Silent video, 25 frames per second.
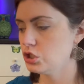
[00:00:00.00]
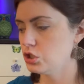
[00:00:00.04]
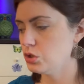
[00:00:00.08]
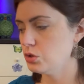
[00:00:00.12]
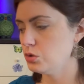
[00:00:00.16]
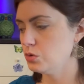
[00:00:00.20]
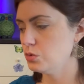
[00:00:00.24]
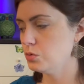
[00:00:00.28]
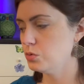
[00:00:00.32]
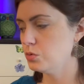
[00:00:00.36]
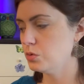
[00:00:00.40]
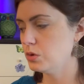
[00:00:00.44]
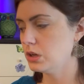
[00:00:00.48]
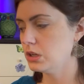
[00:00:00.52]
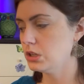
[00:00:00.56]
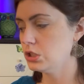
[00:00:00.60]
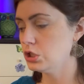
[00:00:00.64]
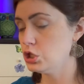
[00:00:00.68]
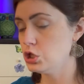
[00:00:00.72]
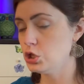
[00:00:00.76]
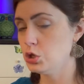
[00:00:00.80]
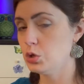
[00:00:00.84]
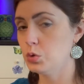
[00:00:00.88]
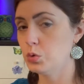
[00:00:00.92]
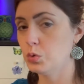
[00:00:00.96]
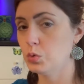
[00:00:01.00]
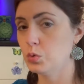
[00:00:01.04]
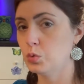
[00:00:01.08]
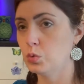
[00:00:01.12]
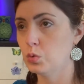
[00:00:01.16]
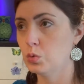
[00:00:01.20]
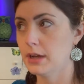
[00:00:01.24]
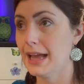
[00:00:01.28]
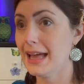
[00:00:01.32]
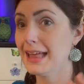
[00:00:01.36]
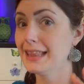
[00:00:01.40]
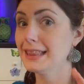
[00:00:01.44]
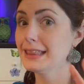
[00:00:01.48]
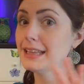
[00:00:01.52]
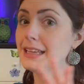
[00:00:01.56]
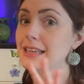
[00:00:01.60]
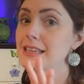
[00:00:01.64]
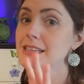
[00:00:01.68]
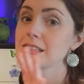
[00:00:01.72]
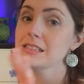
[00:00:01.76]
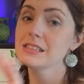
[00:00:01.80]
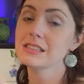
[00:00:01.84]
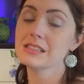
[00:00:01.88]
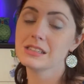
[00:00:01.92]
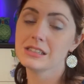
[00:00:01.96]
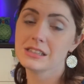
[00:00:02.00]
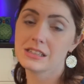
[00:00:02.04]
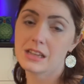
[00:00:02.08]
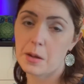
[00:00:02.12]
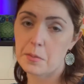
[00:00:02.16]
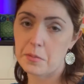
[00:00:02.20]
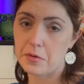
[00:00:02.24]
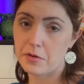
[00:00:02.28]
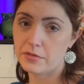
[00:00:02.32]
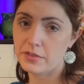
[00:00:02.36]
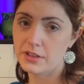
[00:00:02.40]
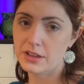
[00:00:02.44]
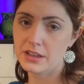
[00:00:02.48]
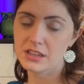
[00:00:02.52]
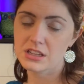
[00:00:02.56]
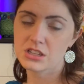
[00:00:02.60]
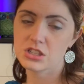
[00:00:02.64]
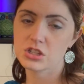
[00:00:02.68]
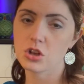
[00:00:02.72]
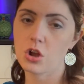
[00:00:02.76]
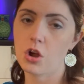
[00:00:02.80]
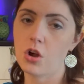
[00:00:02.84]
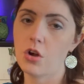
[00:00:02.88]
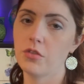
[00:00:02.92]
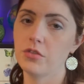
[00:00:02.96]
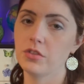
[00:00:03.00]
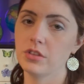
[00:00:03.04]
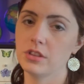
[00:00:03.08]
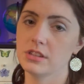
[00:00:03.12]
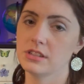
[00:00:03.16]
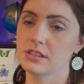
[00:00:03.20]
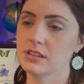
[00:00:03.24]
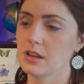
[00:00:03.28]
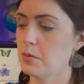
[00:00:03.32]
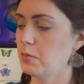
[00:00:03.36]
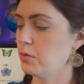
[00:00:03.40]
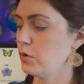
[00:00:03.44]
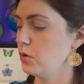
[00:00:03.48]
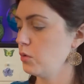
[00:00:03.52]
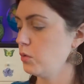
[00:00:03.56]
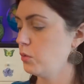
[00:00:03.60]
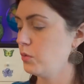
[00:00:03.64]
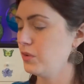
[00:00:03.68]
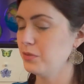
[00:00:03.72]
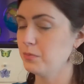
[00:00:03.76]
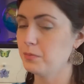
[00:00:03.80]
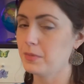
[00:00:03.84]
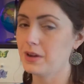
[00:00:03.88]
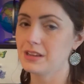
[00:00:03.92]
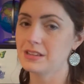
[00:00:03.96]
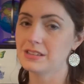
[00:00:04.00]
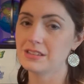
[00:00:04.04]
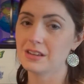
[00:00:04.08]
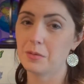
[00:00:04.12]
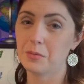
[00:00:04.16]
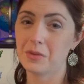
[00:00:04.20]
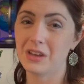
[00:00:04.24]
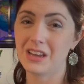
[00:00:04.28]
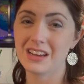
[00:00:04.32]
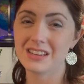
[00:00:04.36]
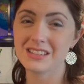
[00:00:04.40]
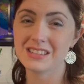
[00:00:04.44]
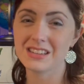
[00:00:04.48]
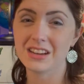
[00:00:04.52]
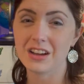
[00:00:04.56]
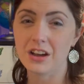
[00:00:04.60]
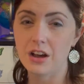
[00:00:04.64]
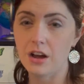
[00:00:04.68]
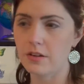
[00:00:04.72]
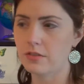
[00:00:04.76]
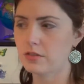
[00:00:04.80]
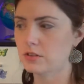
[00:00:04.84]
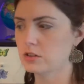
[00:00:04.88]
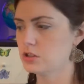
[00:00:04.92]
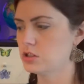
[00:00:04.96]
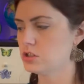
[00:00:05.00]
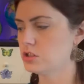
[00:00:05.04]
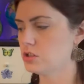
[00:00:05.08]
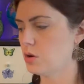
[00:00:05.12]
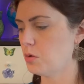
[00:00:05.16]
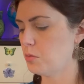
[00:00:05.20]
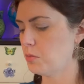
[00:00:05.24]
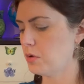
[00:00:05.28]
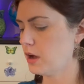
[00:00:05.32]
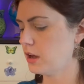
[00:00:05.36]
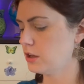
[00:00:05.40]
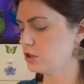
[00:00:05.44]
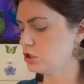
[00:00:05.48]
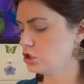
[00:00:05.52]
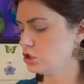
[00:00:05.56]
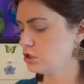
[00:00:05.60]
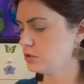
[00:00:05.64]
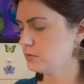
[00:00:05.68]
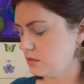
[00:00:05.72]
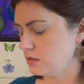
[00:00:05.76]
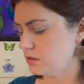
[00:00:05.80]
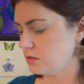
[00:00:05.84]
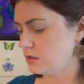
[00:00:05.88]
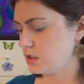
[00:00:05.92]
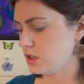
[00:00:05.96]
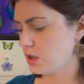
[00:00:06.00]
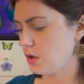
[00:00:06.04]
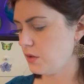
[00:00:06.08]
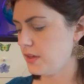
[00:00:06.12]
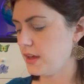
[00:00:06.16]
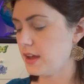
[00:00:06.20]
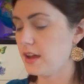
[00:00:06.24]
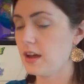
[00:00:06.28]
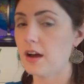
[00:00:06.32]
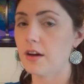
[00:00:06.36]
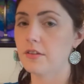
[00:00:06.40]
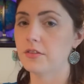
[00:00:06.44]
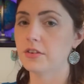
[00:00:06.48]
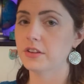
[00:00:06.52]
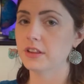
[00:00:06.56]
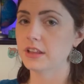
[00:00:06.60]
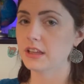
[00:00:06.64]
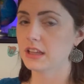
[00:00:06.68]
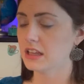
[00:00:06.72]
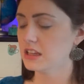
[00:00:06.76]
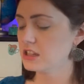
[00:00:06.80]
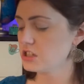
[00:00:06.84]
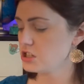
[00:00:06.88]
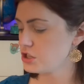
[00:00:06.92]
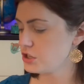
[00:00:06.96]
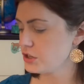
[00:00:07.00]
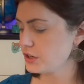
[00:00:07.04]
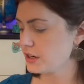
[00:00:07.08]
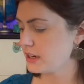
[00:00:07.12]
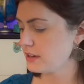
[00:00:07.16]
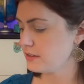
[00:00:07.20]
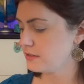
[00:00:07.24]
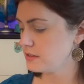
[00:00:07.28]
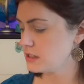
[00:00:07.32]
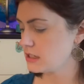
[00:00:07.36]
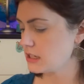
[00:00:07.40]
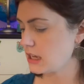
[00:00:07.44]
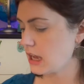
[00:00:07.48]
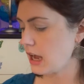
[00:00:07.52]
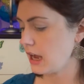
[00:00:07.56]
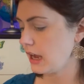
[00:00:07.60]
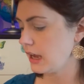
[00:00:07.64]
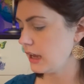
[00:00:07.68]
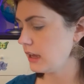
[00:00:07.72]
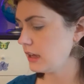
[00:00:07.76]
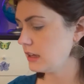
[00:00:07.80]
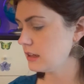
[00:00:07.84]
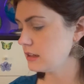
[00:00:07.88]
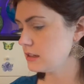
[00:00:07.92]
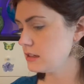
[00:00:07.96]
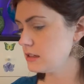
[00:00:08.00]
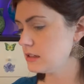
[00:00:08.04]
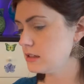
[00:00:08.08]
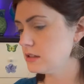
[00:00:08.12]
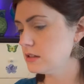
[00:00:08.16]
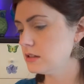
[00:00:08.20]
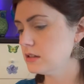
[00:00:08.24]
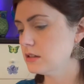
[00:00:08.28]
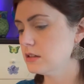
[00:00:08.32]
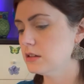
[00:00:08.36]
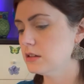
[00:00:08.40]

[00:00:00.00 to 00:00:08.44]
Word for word: to do at least some of this over the summer with my son because it covers so much. So they cover the history of science,